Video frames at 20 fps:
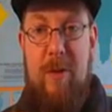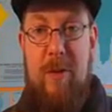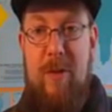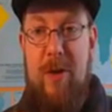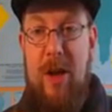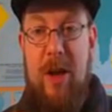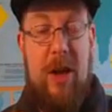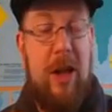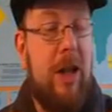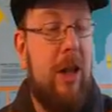
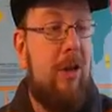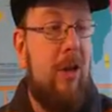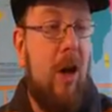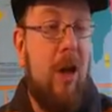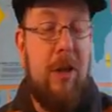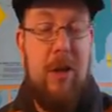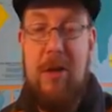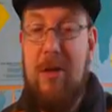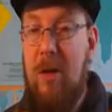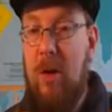it's
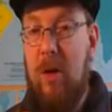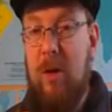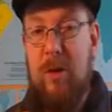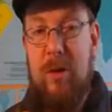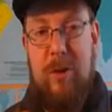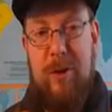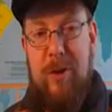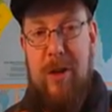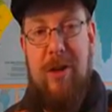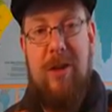all
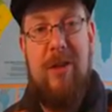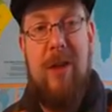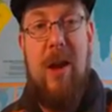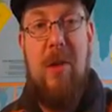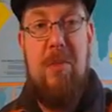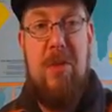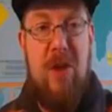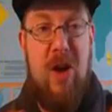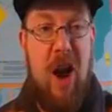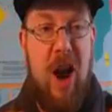sold for the
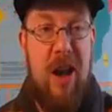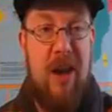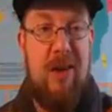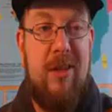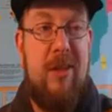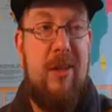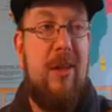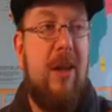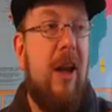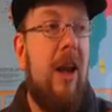same
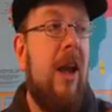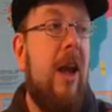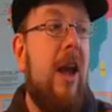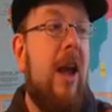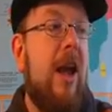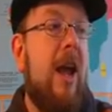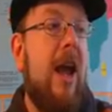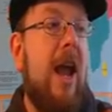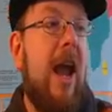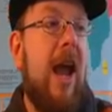price,
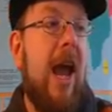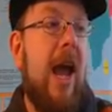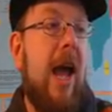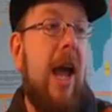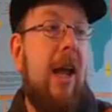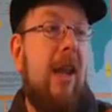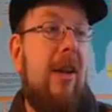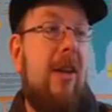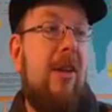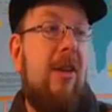
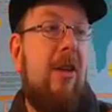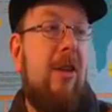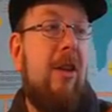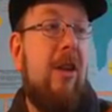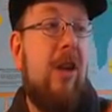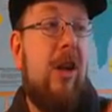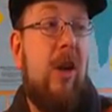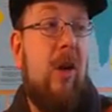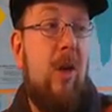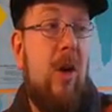and
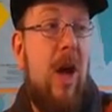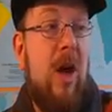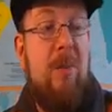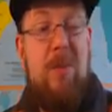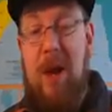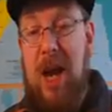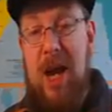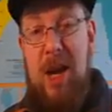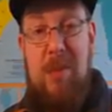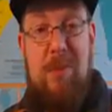you get
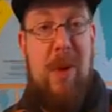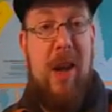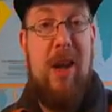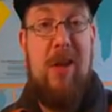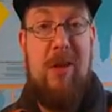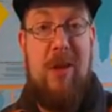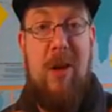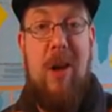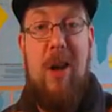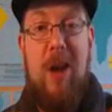paid
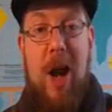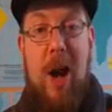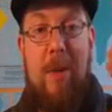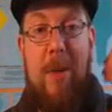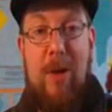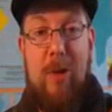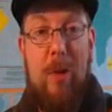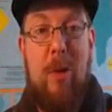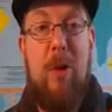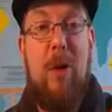based on how
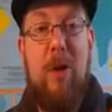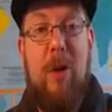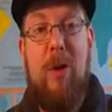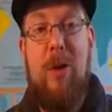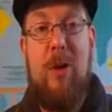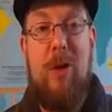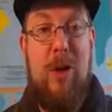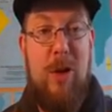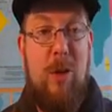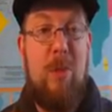much
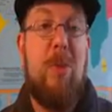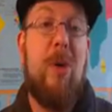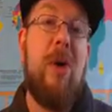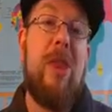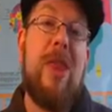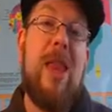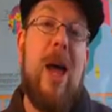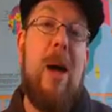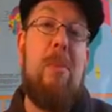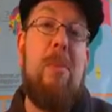oil you put
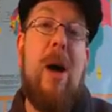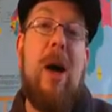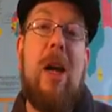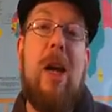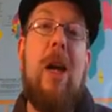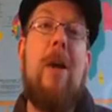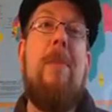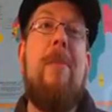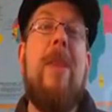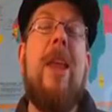in that
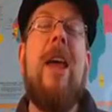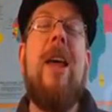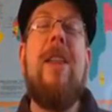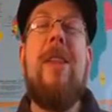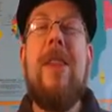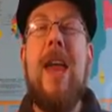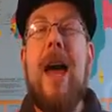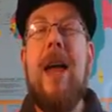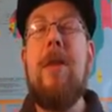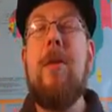bucket.
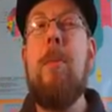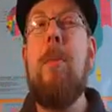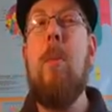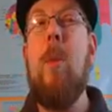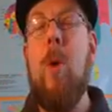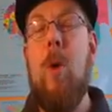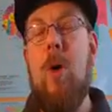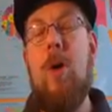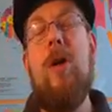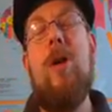That's
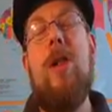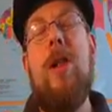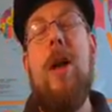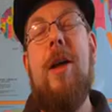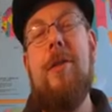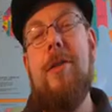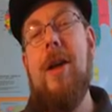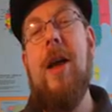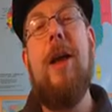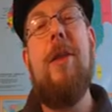more or
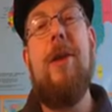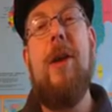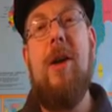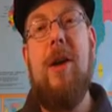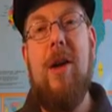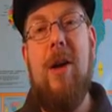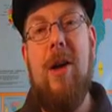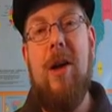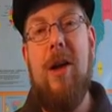less how the